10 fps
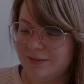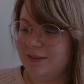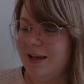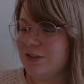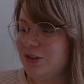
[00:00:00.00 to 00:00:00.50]

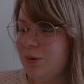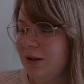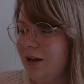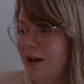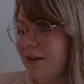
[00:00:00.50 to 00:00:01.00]
They actually
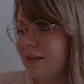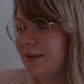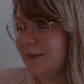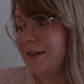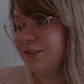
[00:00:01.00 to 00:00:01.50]
weren't lying, that
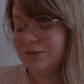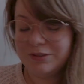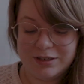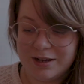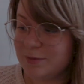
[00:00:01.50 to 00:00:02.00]
is actually
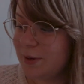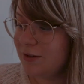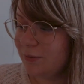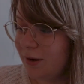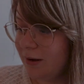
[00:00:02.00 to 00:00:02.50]
really nice
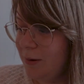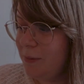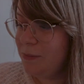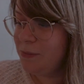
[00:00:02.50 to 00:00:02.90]
metalwork.